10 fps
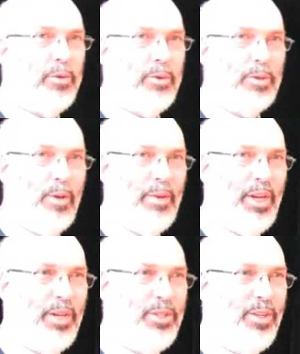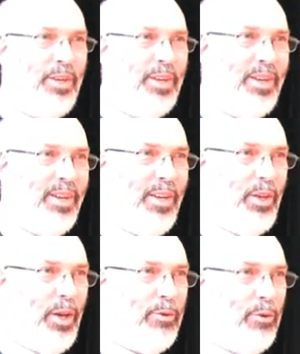of their accommodation.
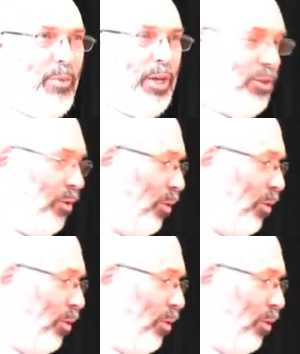You have to imagine